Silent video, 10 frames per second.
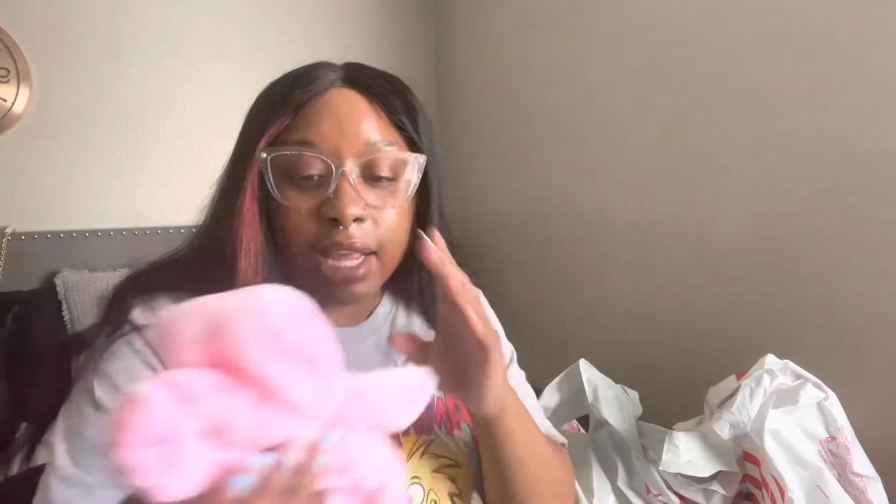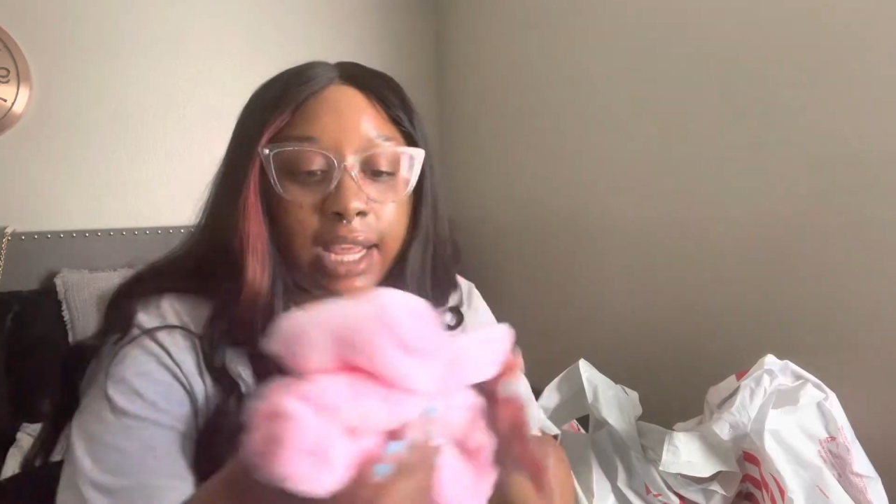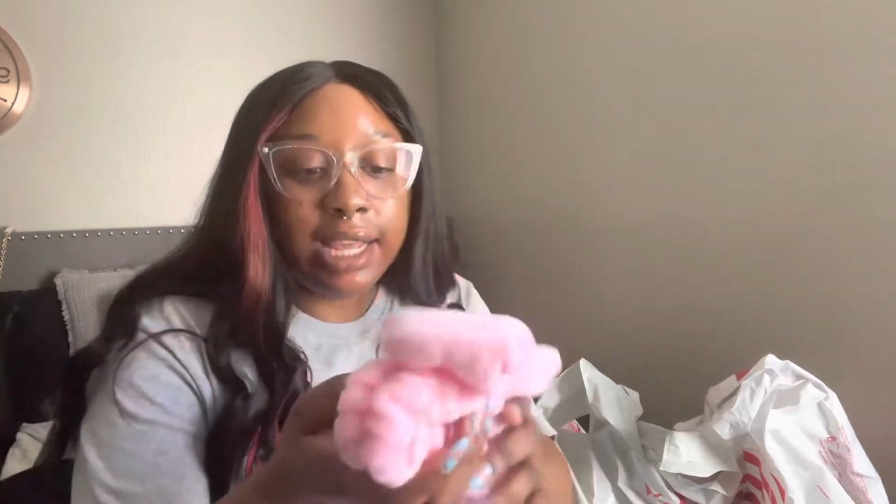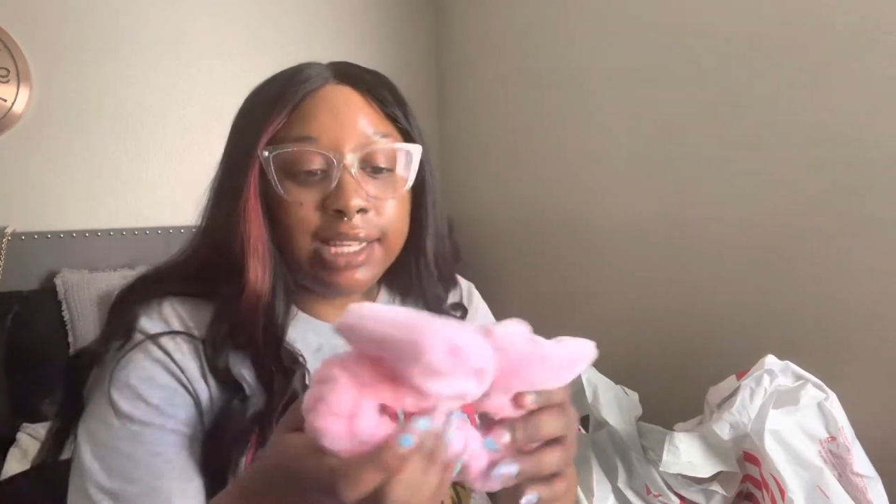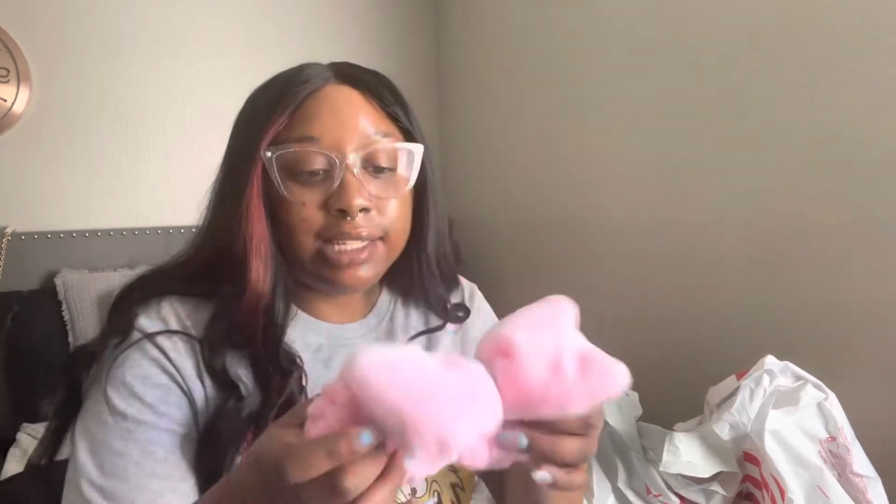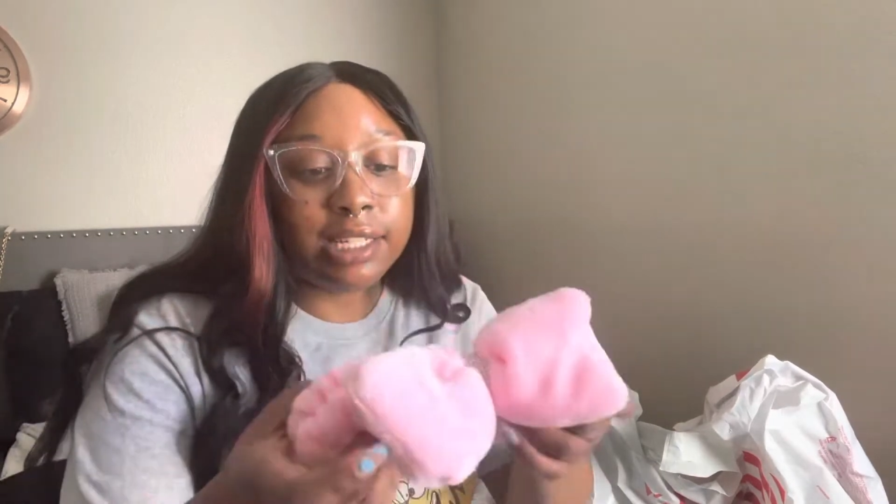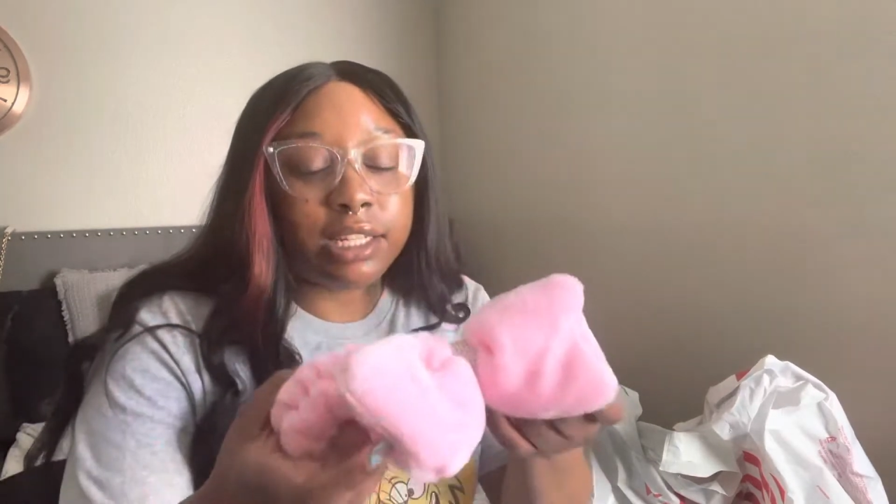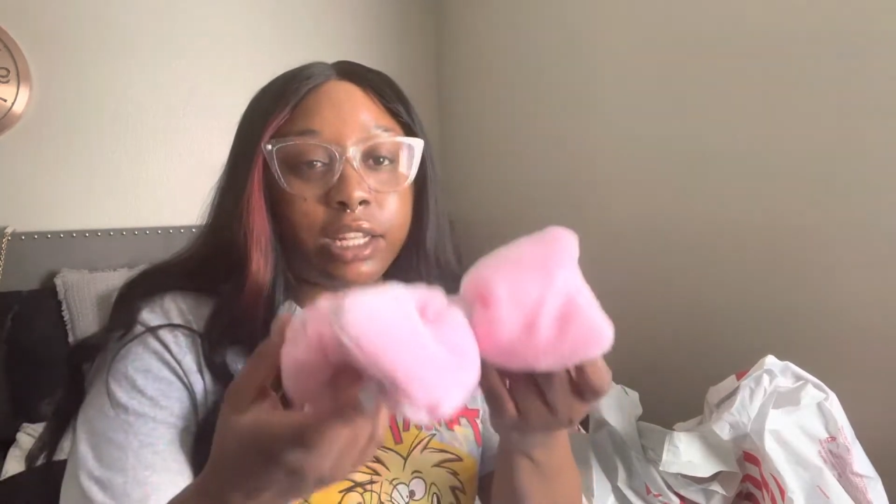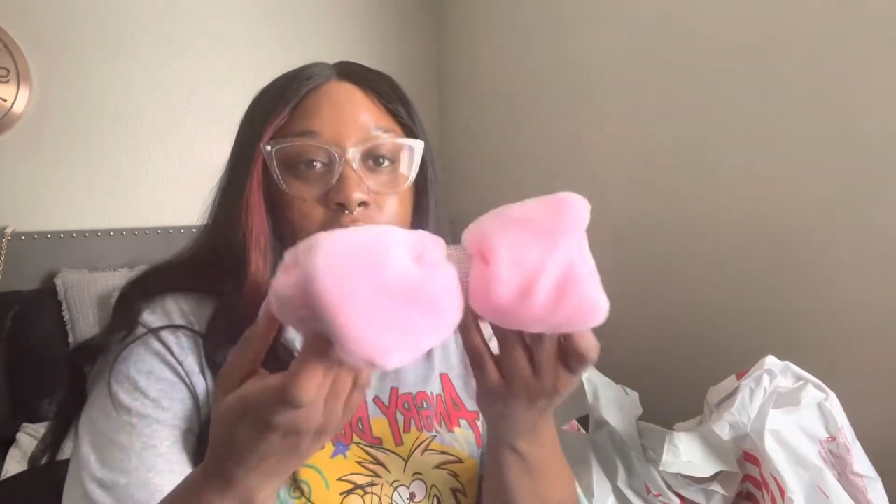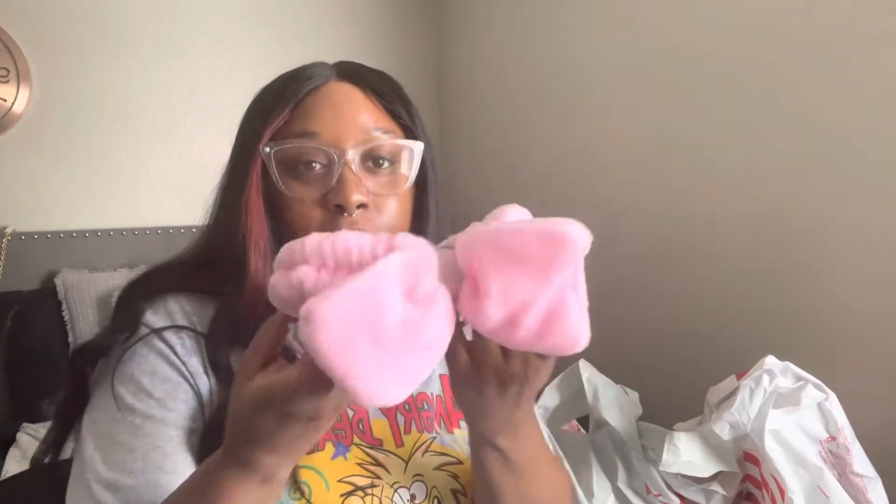It is this
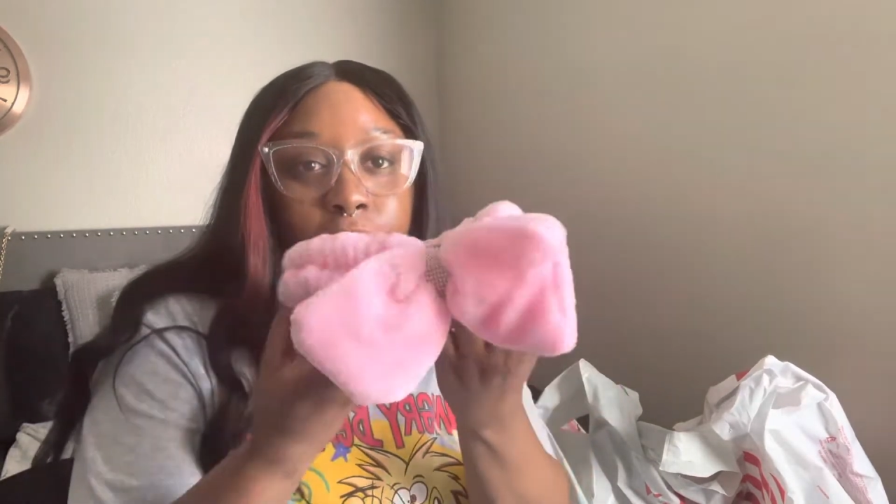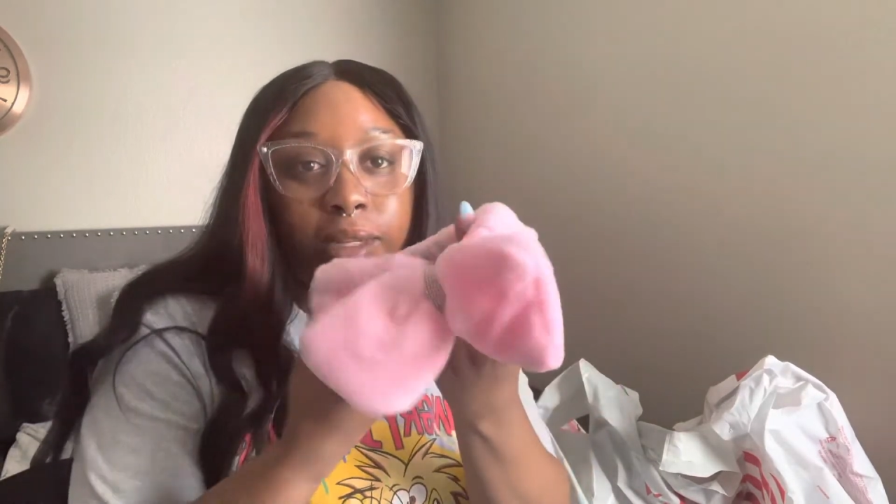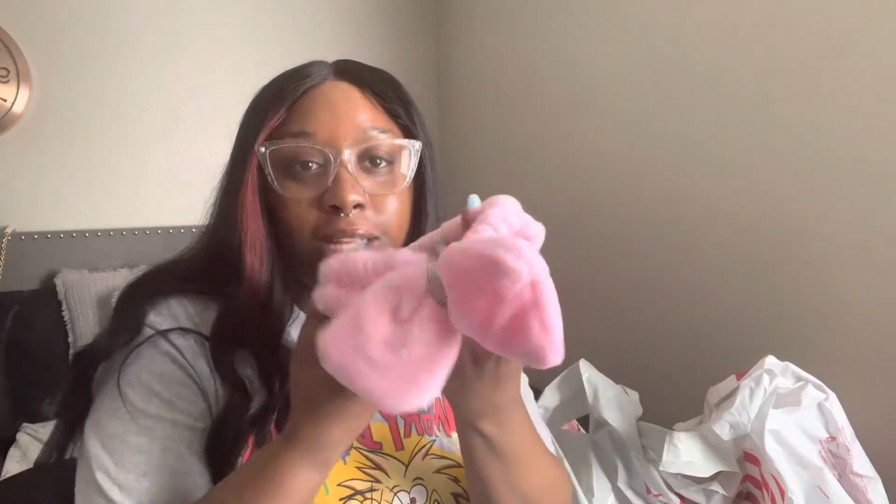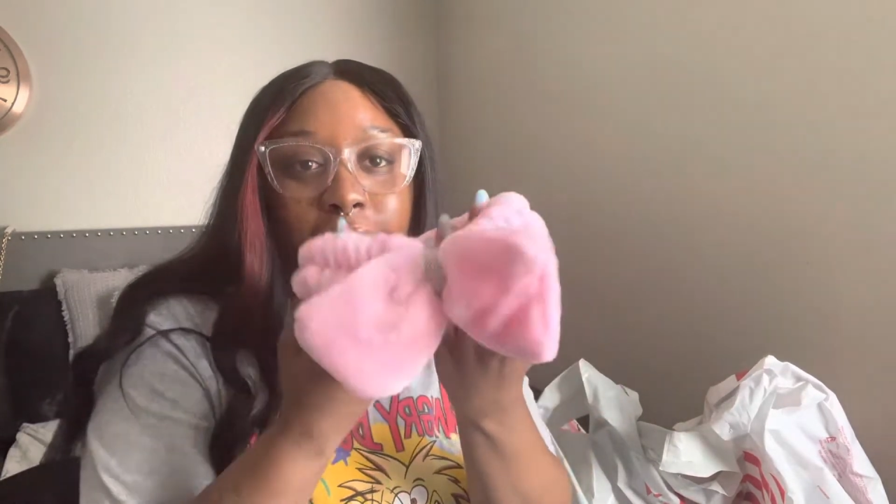cute